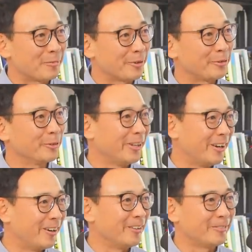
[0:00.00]
personal
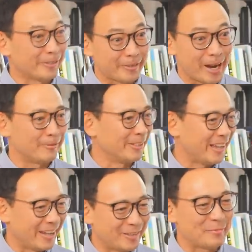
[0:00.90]
narrative to try to
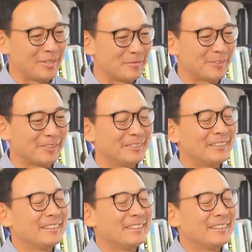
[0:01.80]
engage people.